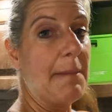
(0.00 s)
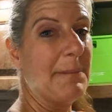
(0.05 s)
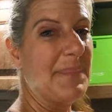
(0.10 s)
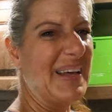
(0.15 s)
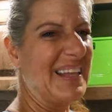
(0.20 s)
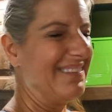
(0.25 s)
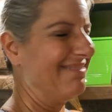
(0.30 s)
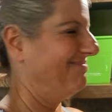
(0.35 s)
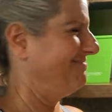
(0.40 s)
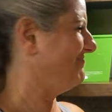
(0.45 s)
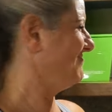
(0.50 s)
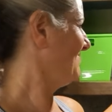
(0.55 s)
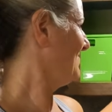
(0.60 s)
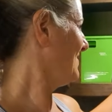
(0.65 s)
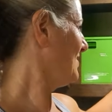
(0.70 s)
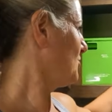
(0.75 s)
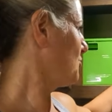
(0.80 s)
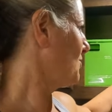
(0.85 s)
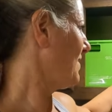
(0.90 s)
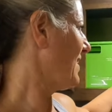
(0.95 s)
but
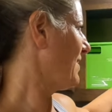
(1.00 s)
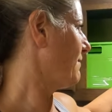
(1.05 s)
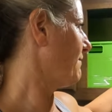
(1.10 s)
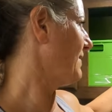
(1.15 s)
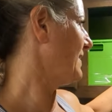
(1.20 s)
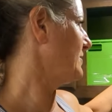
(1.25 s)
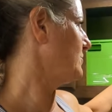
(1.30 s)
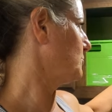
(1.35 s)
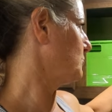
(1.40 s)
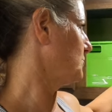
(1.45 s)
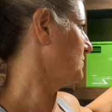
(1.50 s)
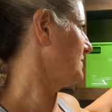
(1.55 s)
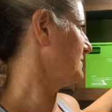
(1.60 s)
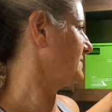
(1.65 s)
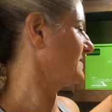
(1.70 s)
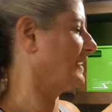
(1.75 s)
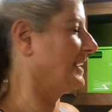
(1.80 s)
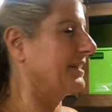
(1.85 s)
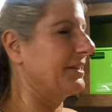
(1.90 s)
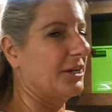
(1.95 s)
the dry eraser
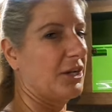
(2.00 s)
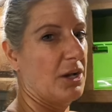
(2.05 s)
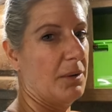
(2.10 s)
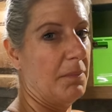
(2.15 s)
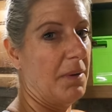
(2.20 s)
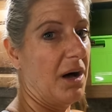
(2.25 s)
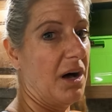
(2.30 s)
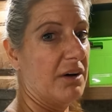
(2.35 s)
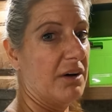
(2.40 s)
does kind of come